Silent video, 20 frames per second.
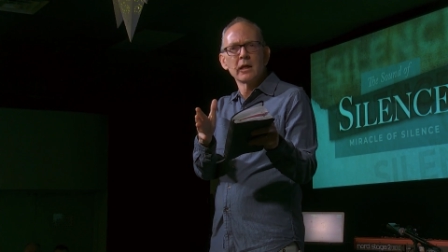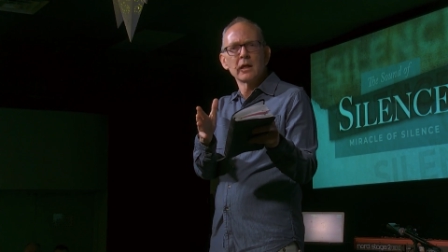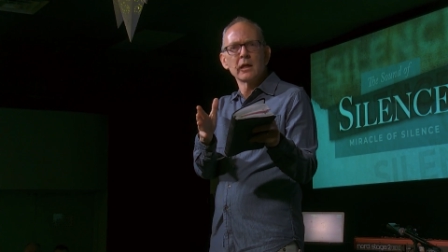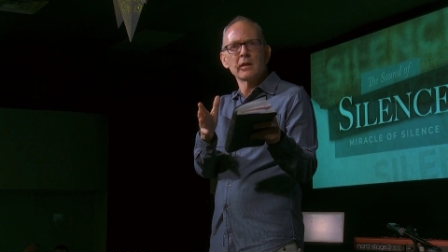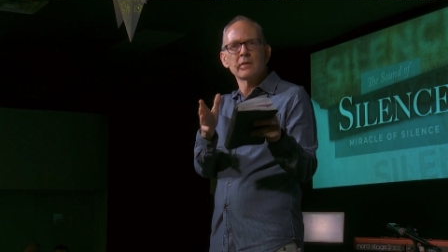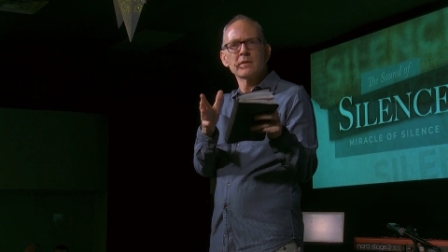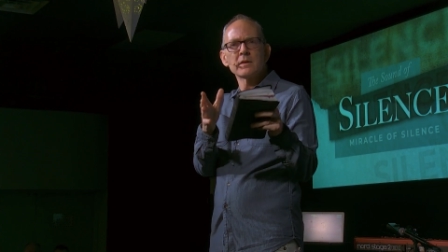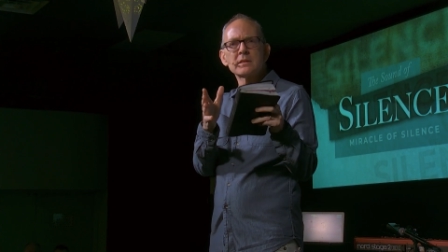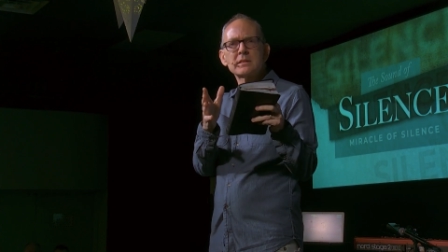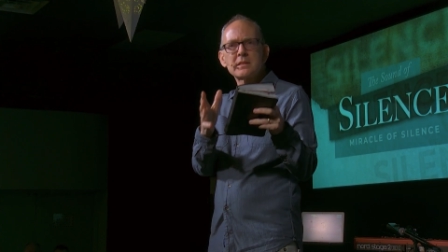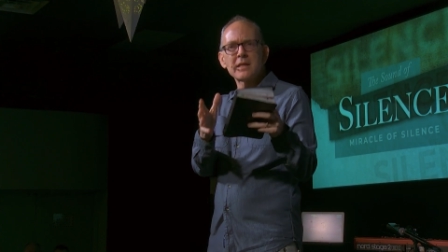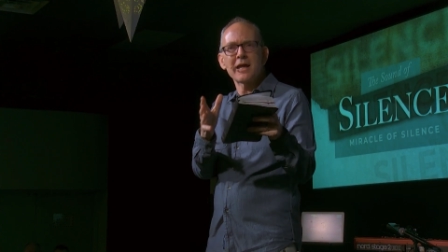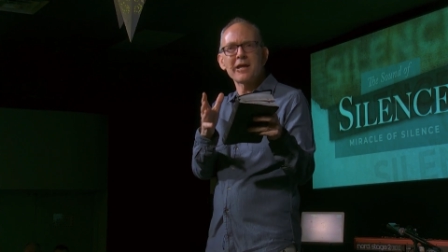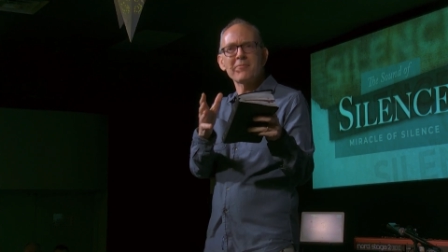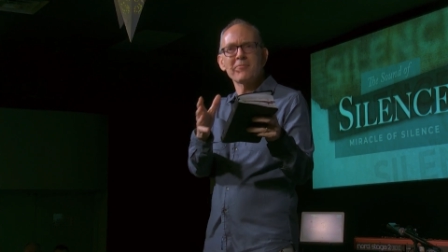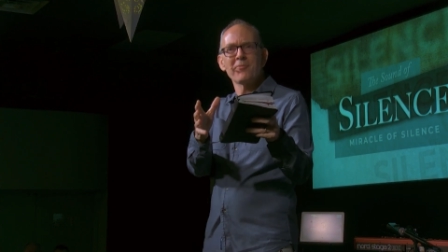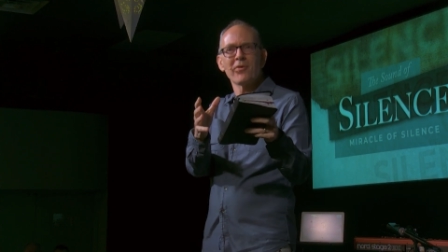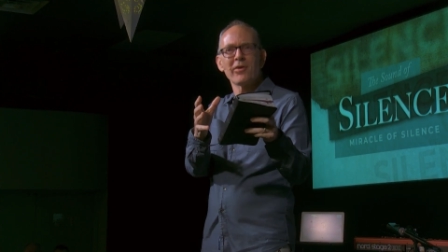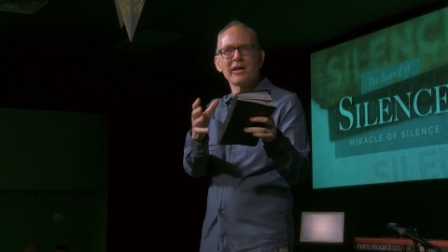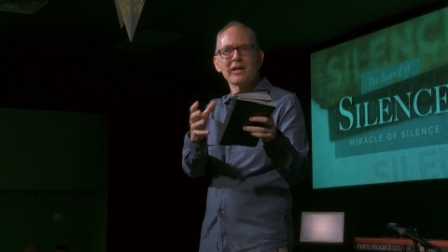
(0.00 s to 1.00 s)
In the
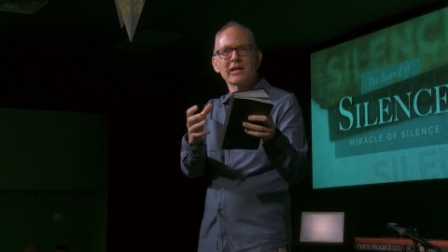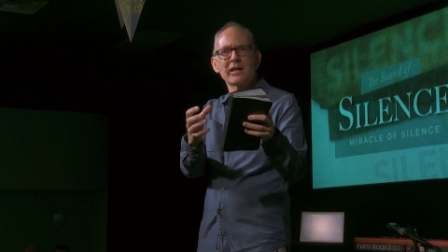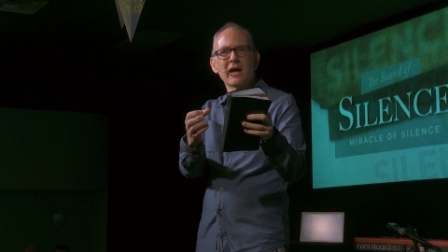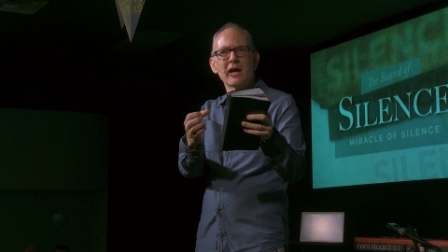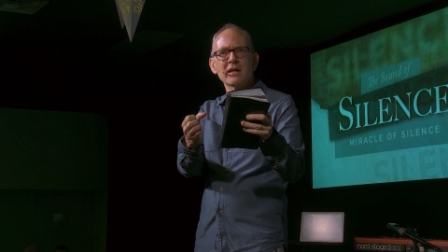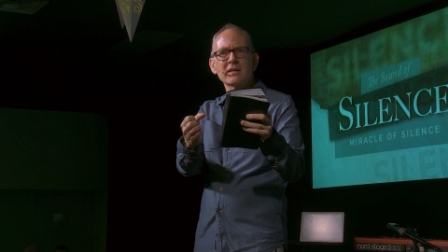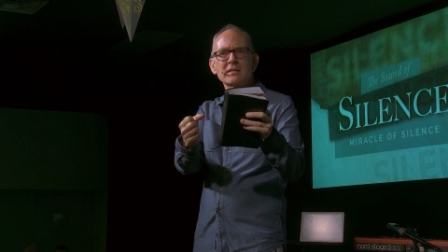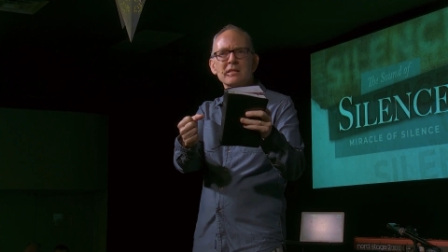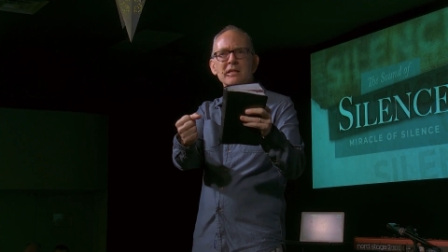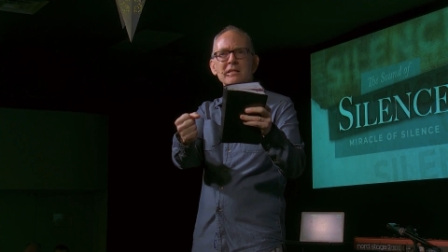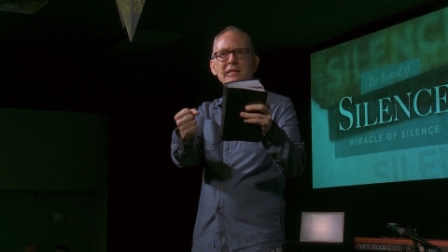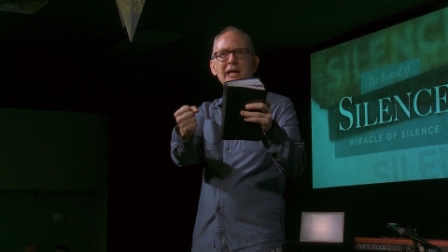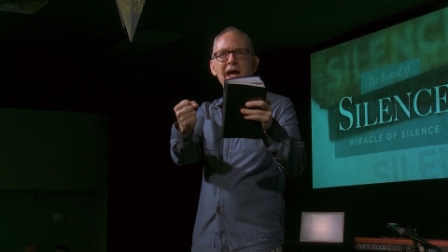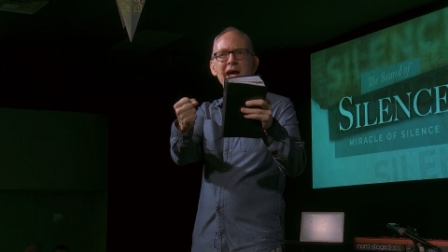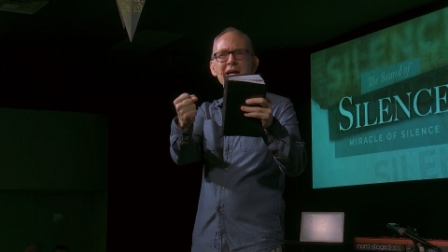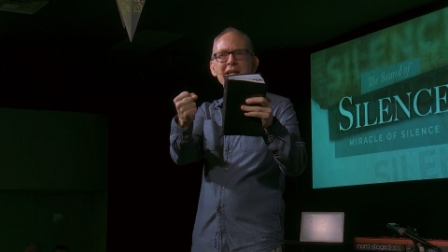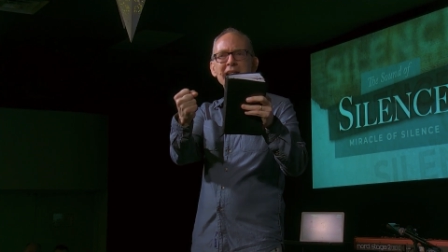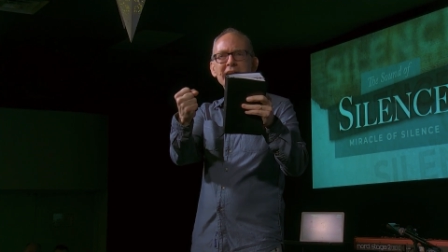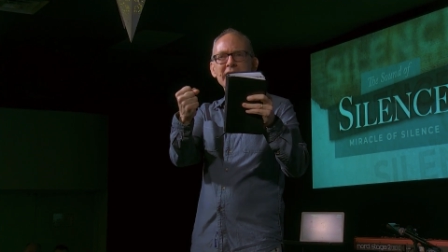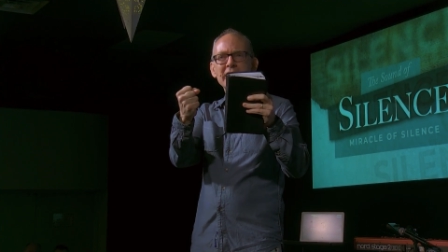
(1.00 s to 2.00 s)
same way, God says,
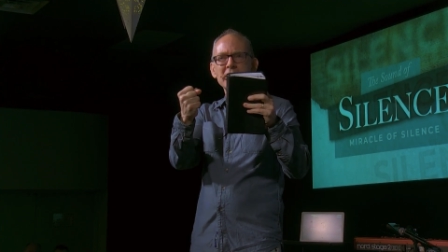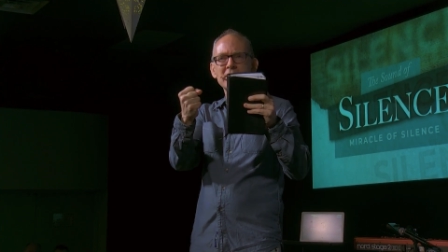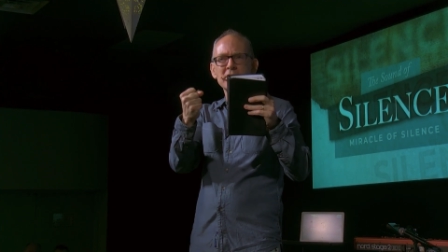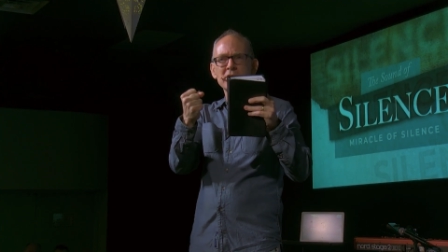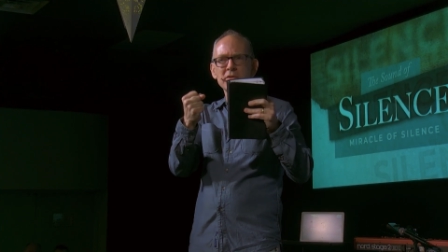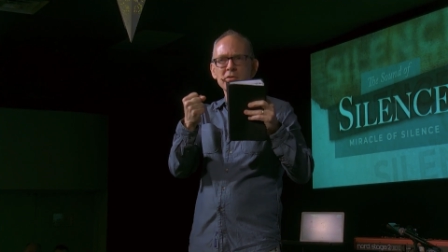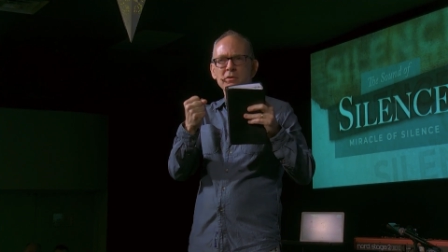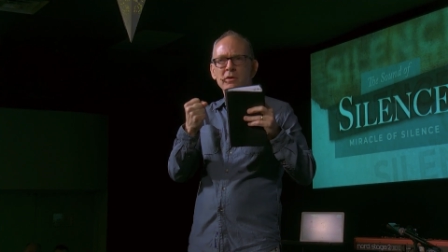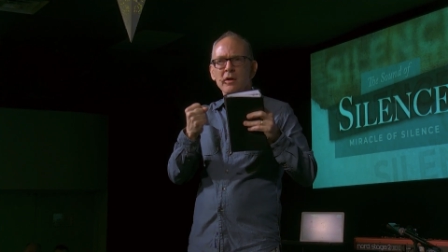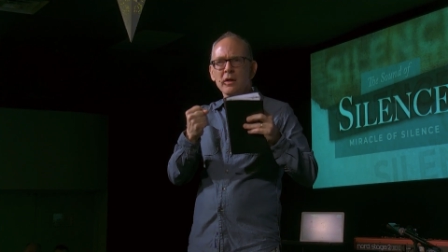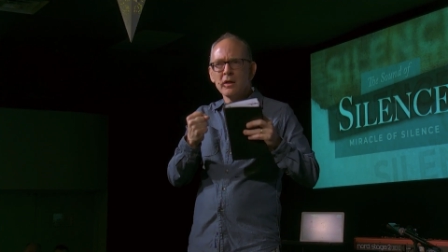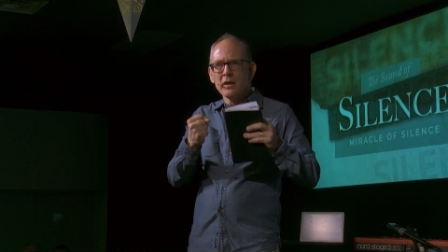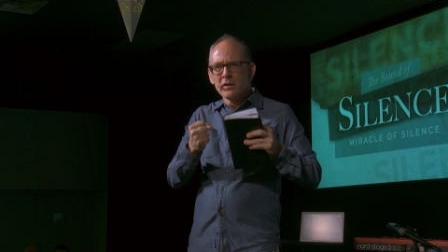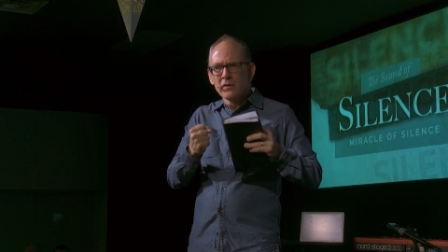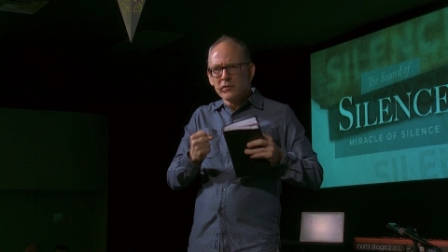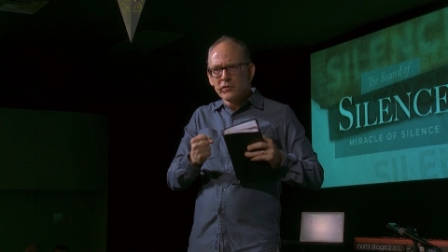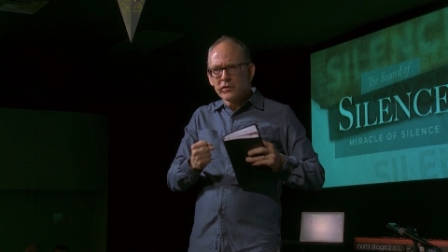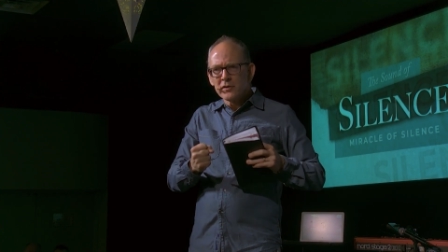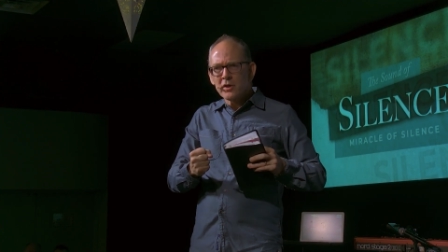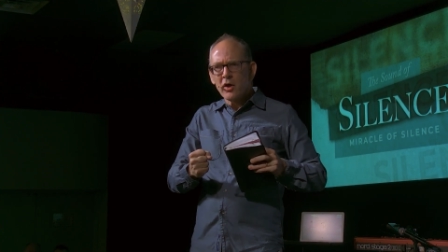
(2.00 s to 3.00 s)
I need to
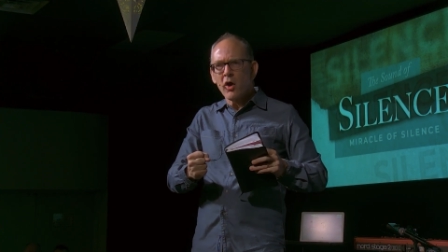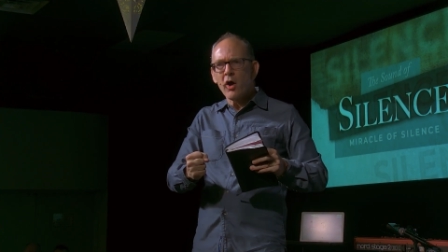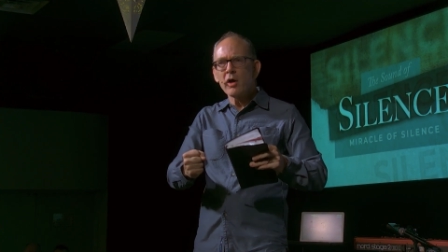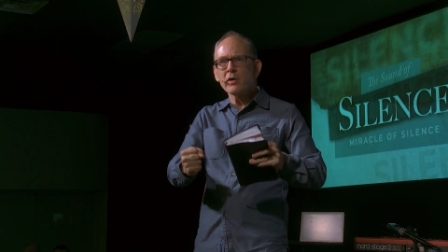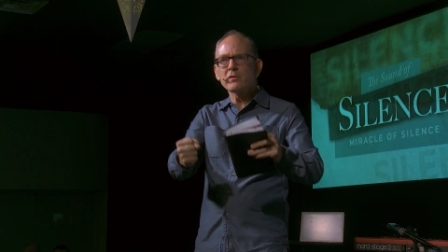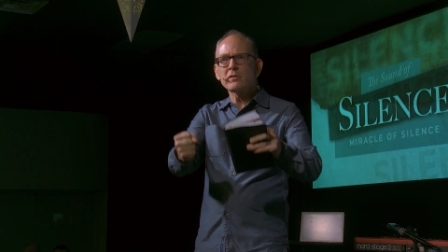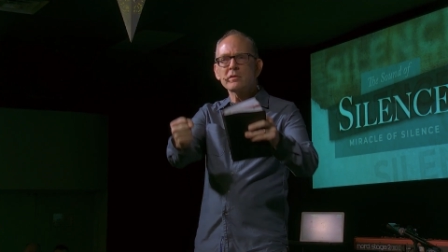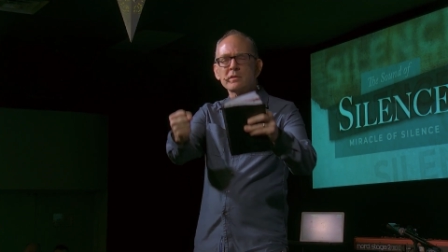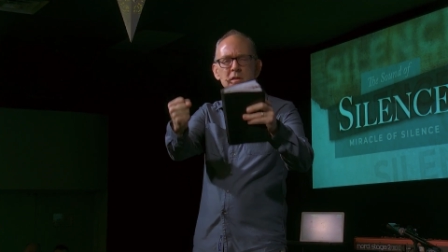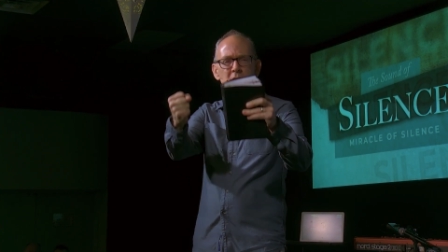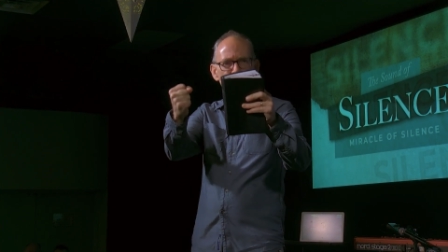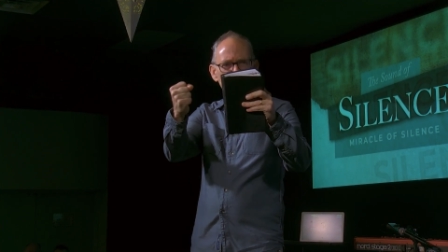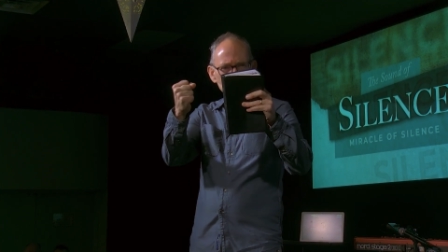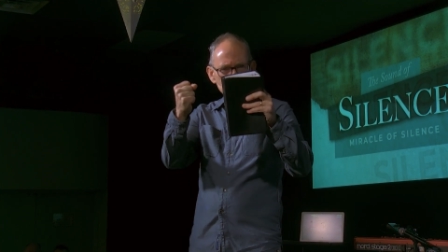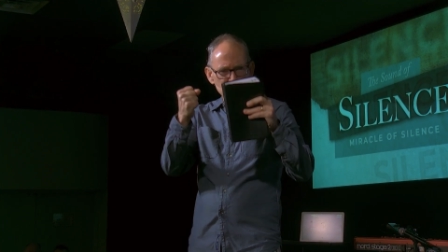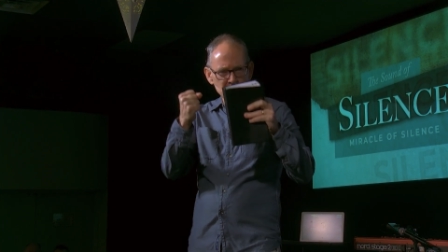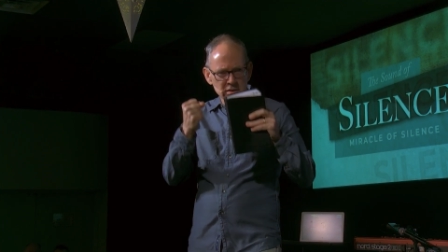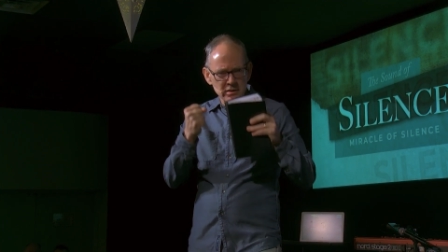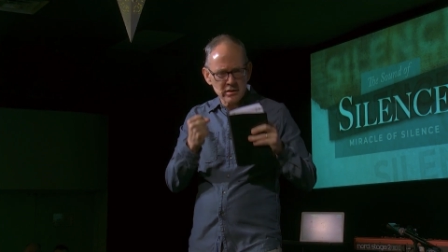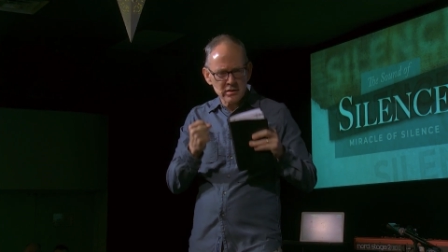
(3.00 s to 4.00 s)
talk to i
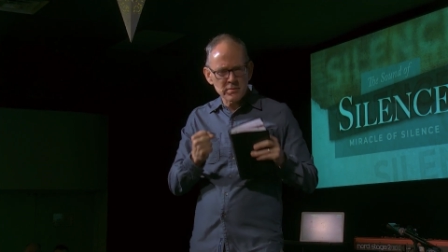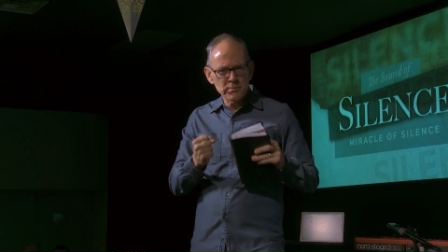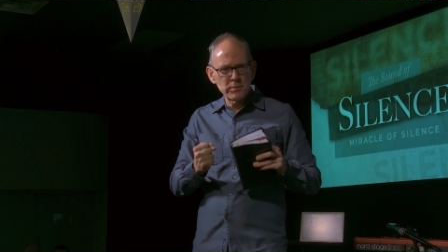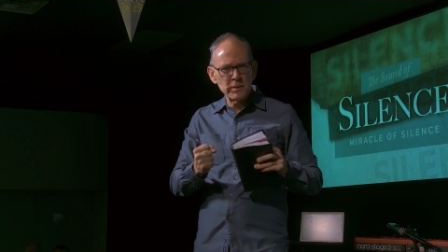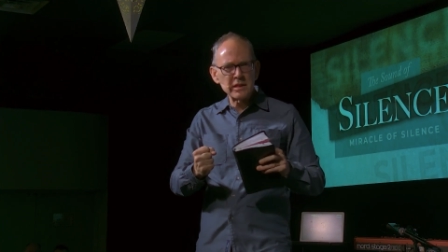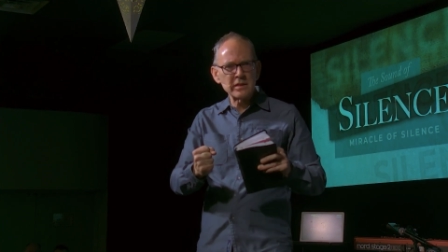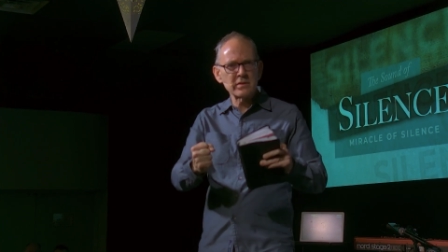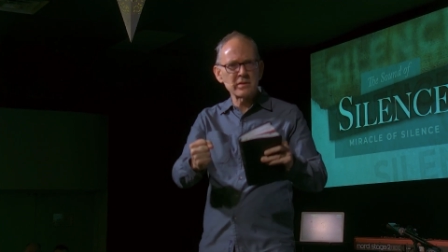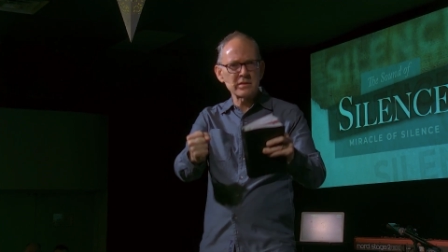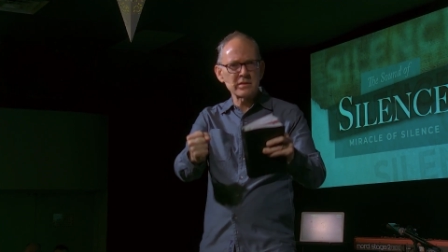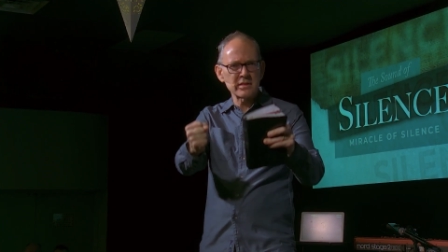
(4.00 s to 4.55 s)
need to speak to